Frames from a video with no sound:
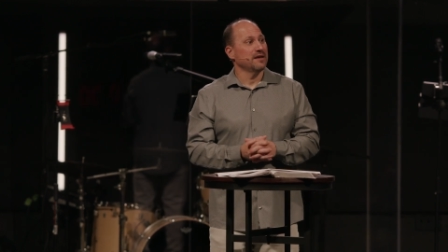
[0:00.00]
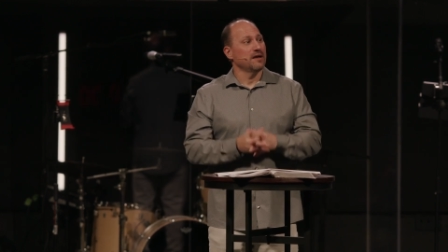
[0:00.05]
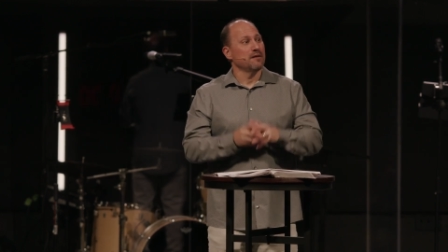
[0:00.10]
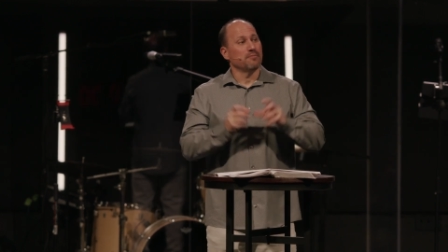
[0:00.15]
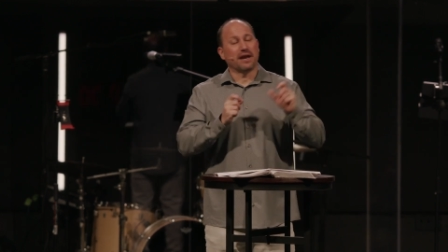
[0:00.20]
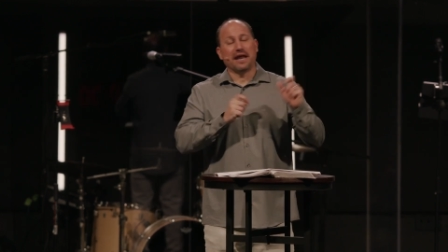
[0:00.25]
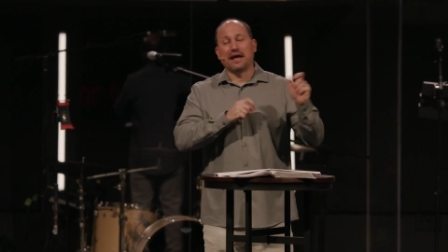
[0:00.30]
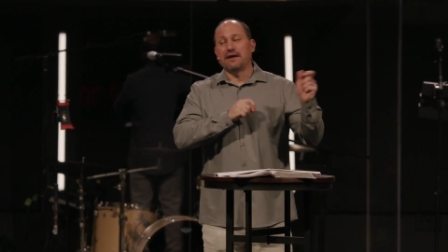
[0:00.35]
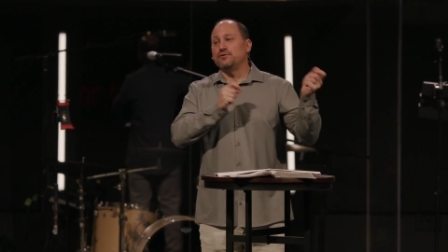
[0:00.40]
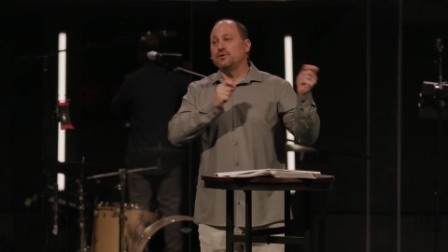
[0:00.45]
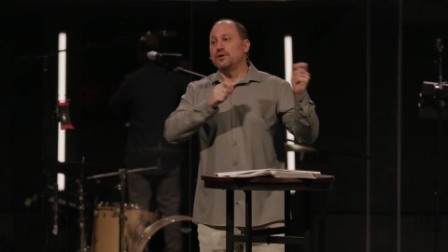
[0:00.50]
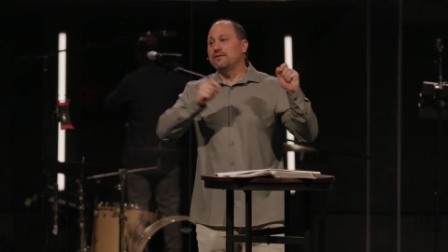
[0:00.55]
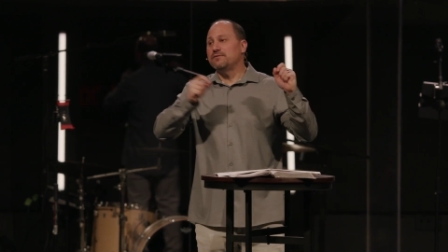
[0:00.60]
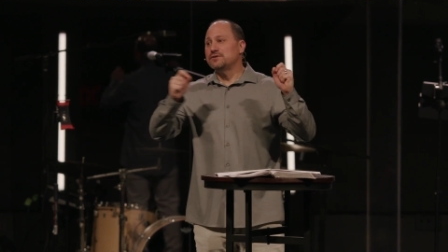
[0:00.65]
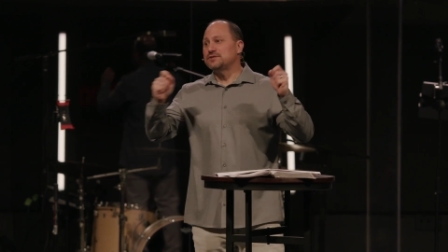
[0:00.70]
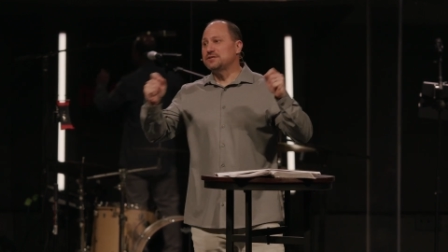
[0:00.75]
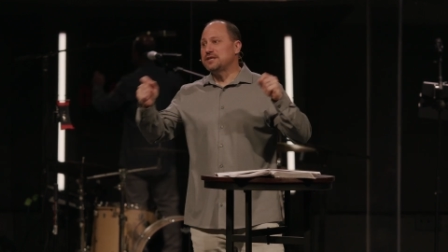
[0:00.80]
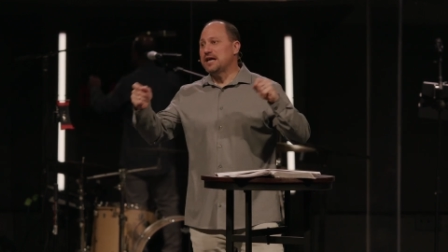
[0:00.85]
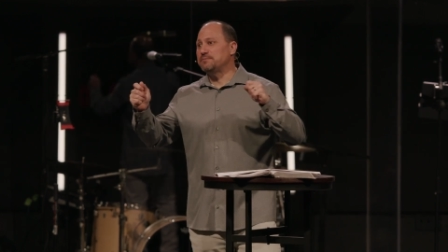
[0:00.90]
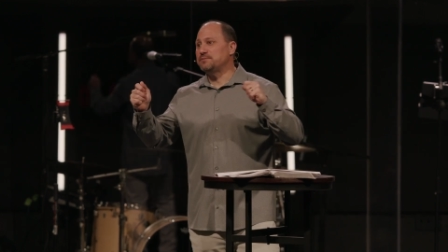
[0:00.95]
but have you ever
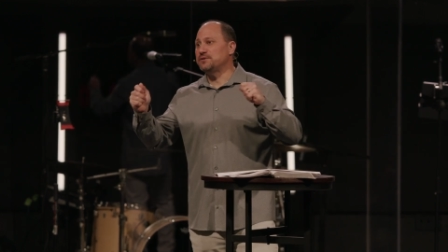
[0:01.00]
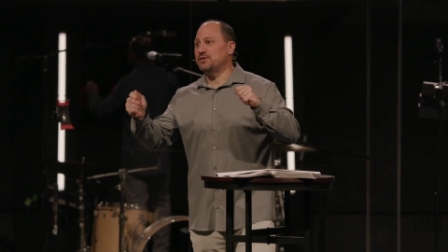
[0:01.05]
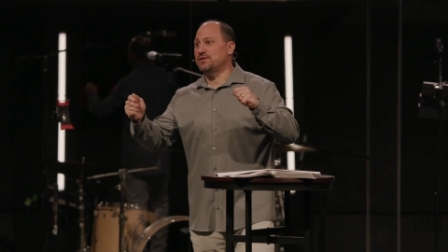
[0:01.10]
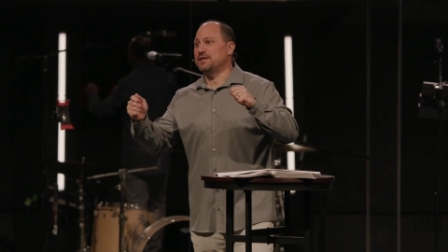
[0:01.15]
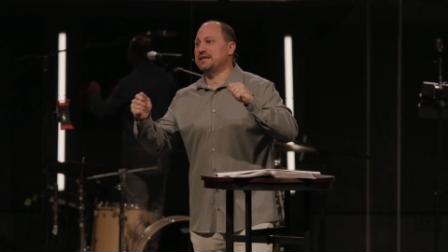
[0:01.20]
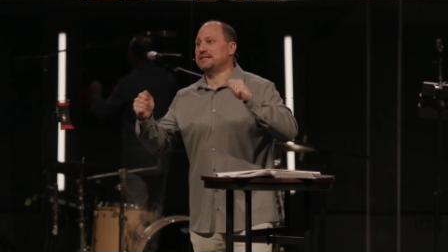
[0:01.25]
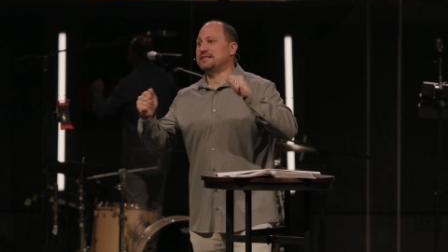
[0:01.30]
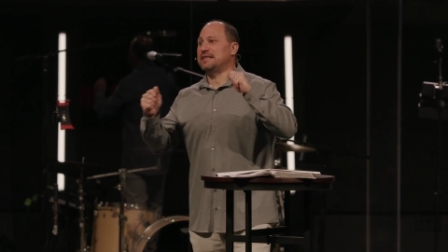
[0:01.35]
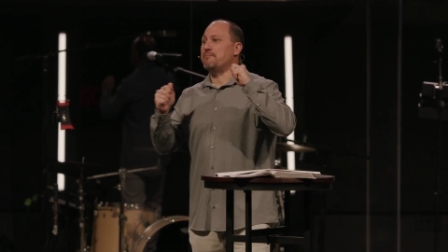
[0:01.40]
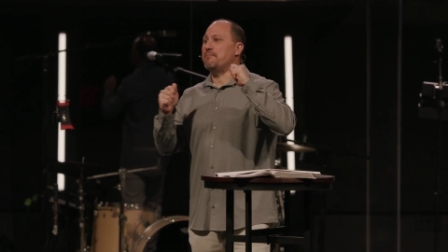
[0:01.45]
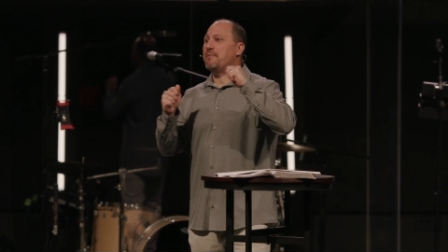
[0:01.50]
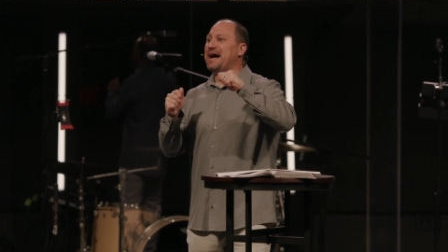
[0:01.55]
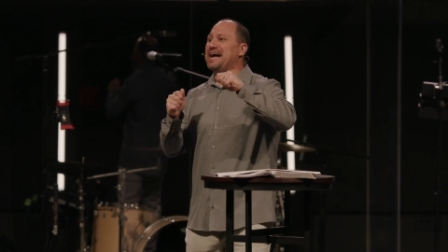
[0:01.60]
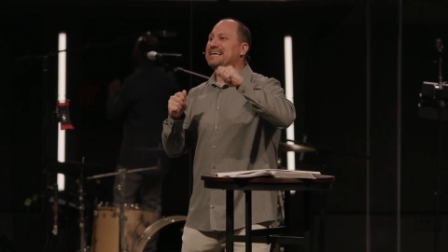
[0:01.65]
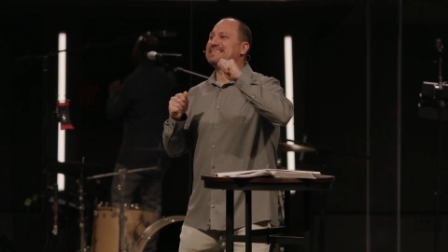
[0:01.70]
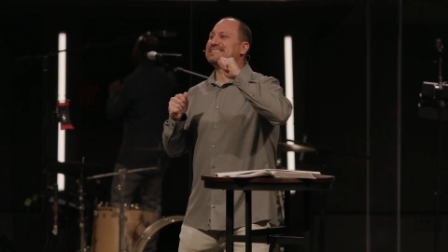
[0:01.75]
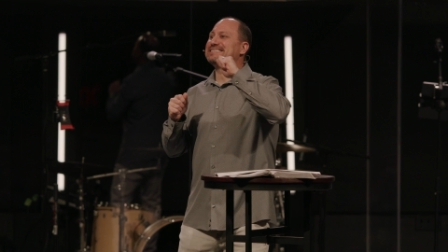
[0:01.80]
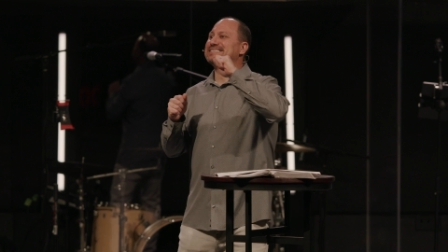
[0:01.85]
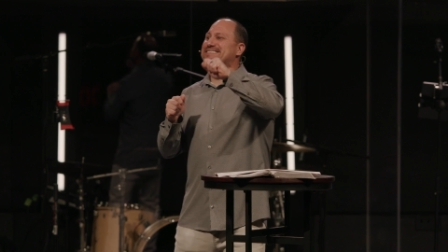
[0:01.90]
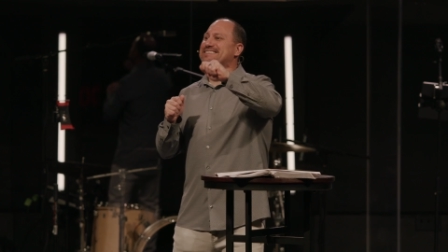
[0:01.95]
stopped to think that my
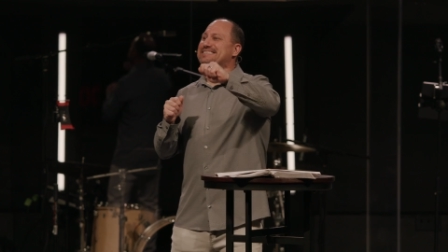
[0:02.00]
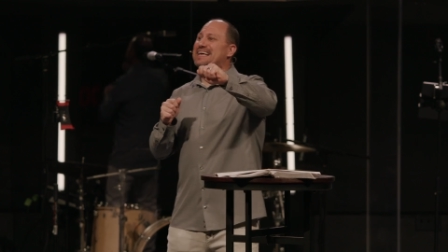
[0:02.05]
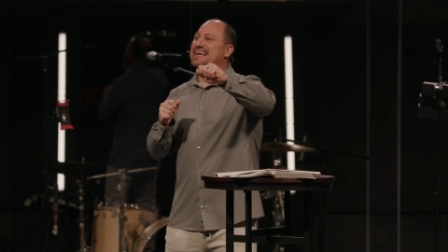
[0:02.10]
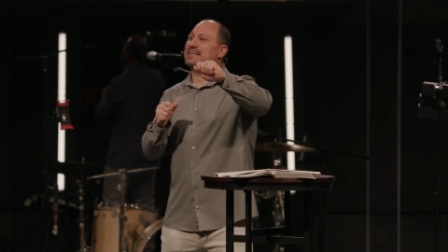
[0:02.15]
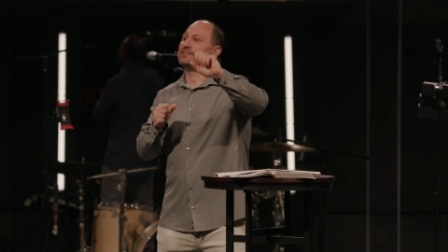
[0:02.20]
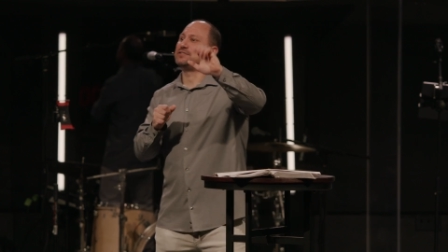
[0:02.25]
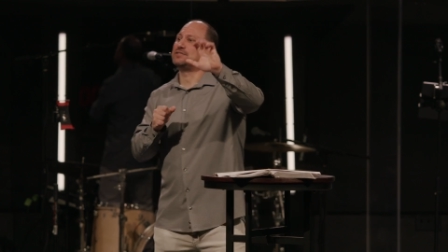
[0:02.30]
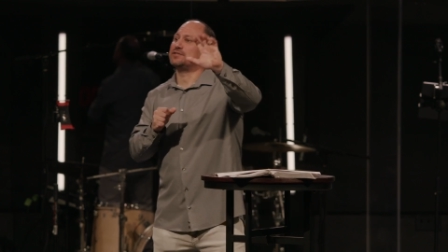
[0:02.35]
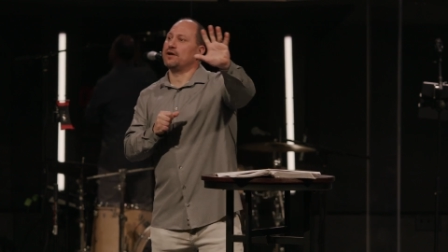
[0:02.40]
insteads